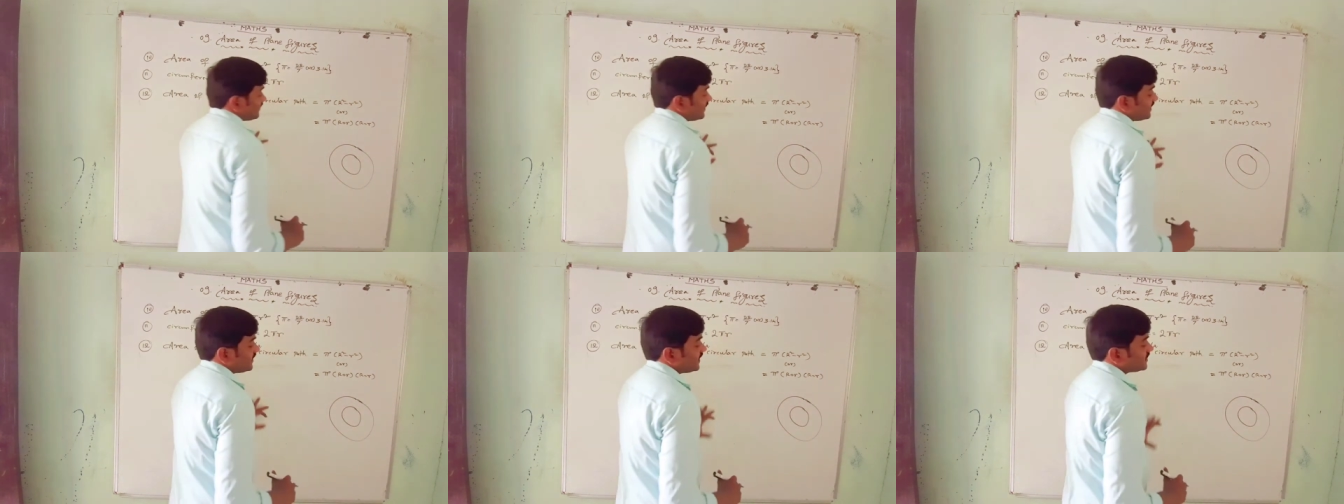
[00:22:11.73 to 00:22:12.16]
a
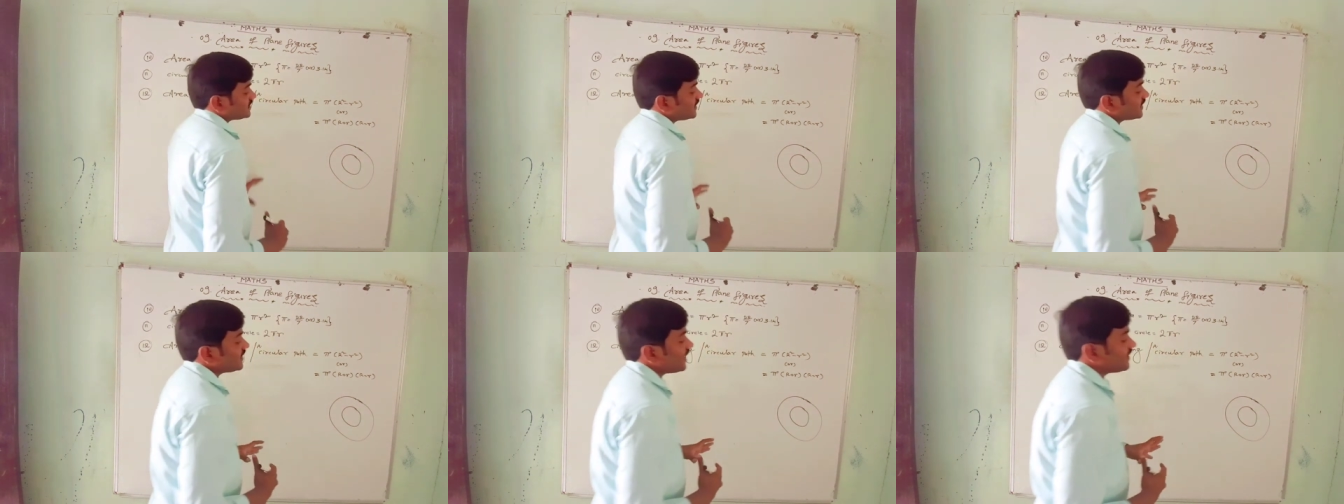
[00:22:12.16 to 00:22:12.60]
one inner
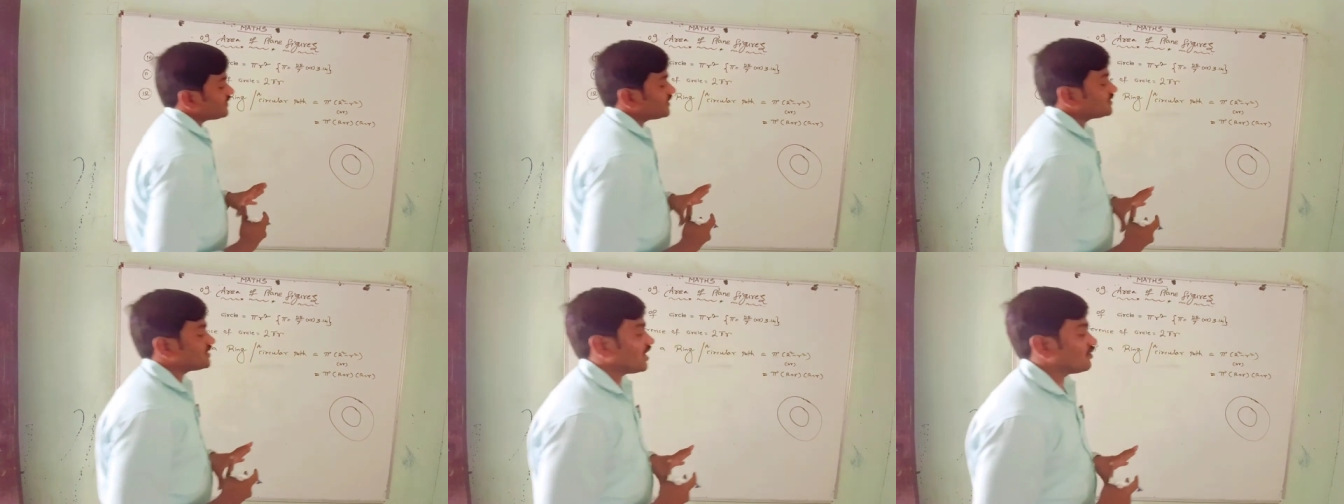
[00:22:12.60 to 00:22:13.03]
circle and
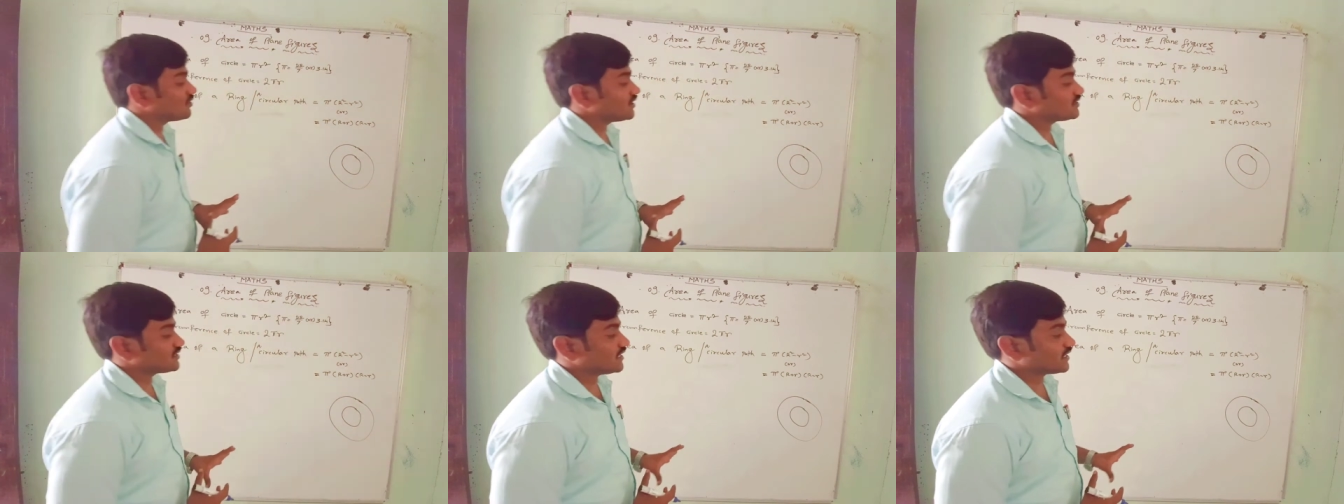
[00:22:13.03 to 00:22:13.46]
there is a
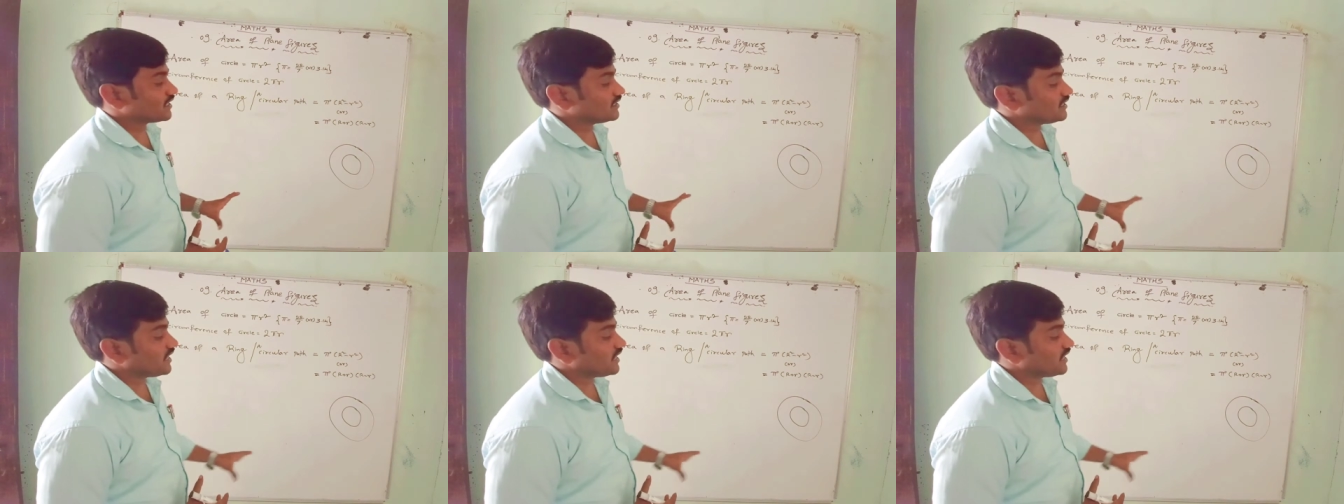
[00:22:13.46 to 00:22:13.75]
outer circle.